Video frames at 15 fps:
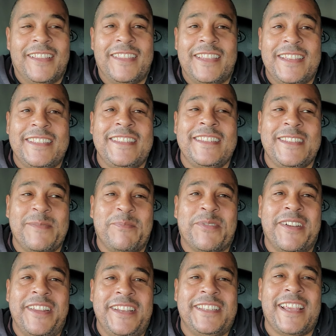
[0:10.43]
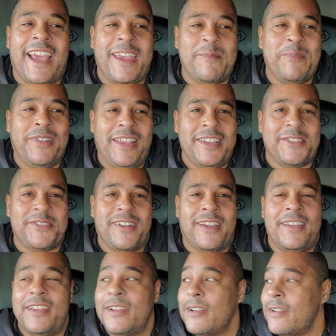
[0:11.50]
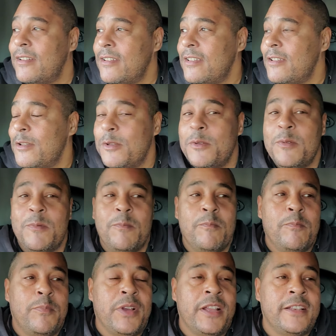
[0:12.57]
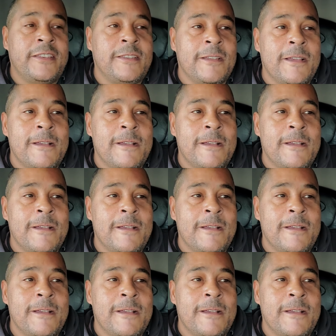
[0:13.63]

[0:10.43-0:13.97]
This is a pretty tight place right here, but